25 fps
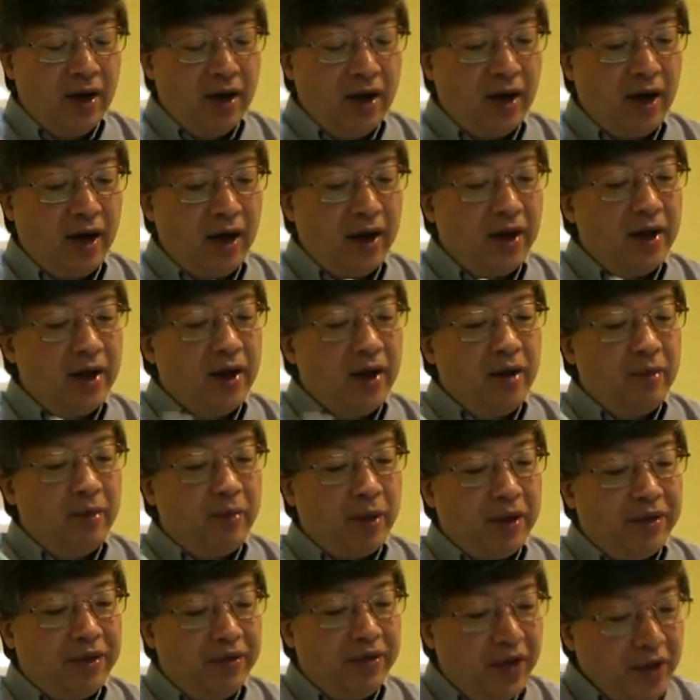All right,
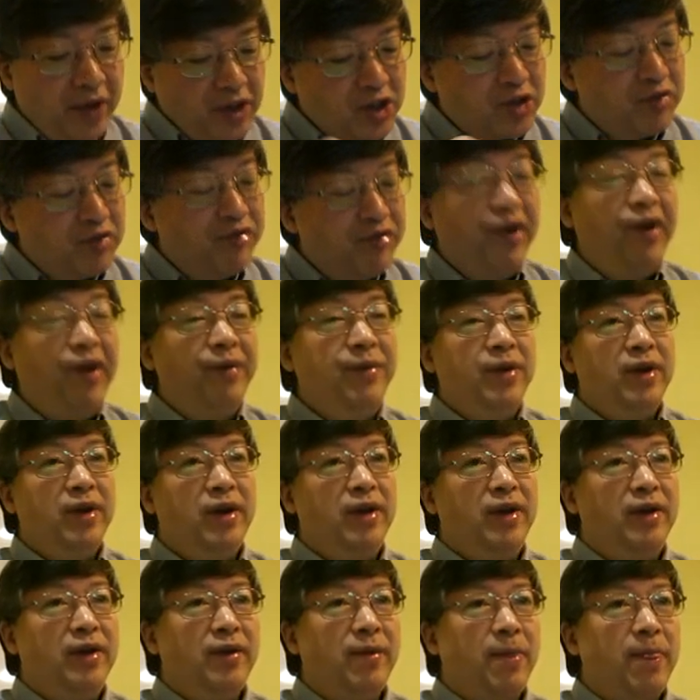but this
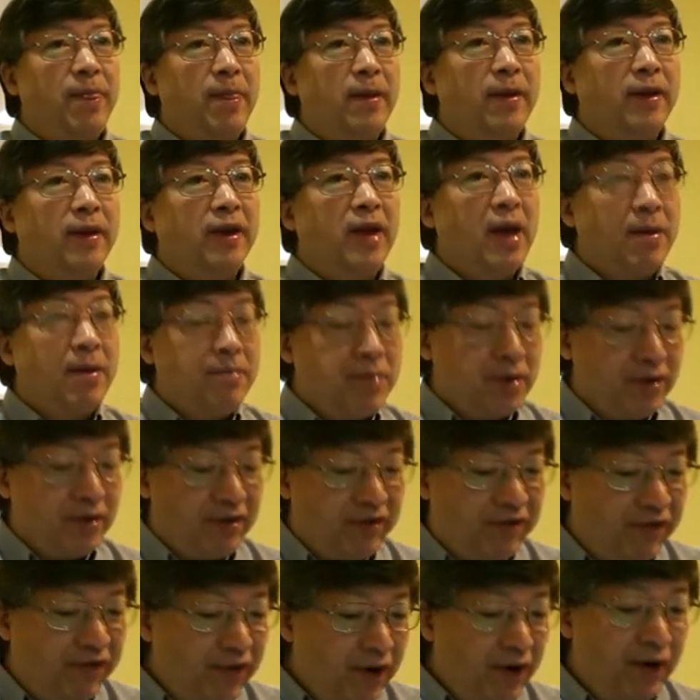formula can be
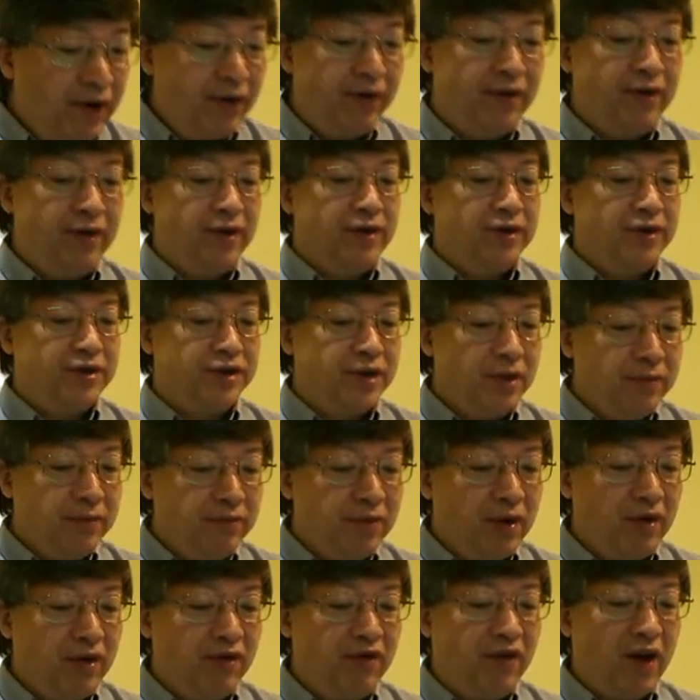further
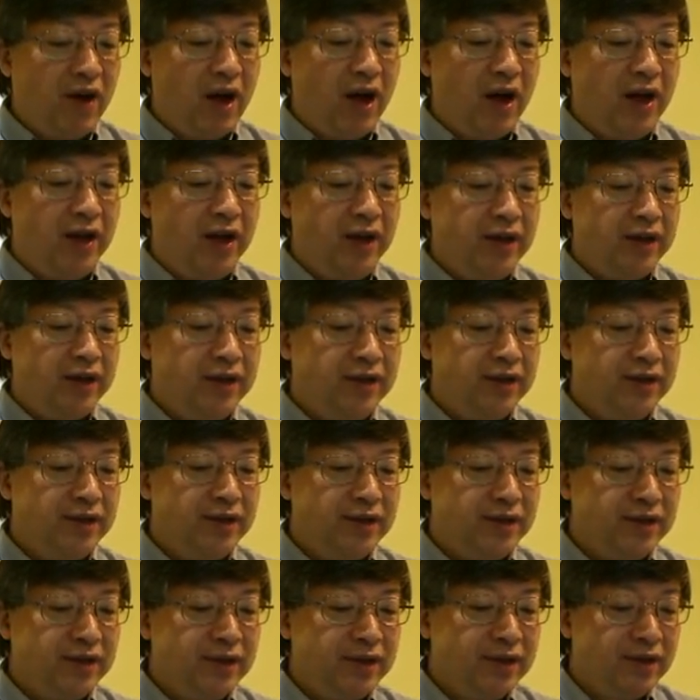simplified
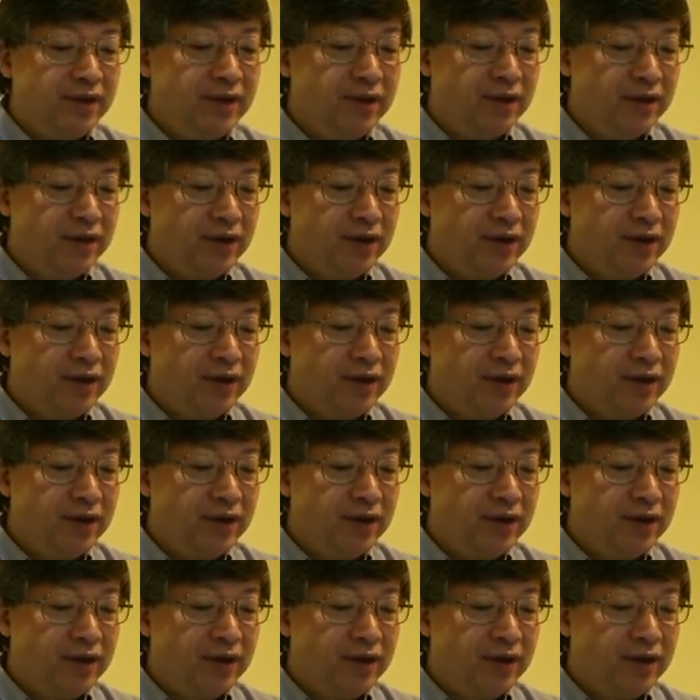to